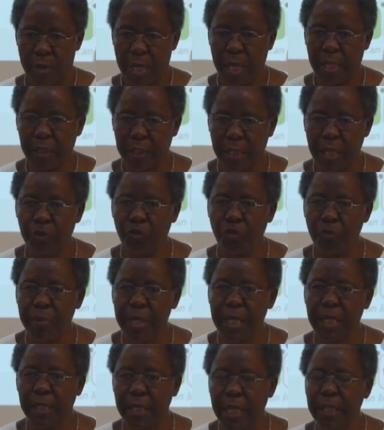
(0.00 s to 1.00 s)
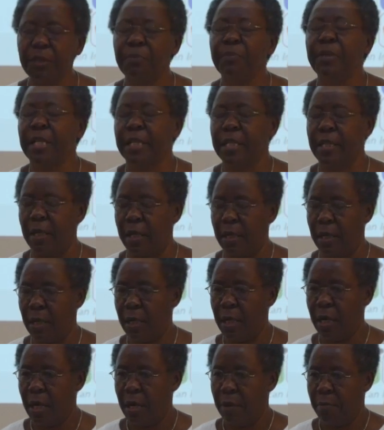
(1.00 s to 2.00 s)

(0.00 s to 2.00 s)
We are trying to break that barrier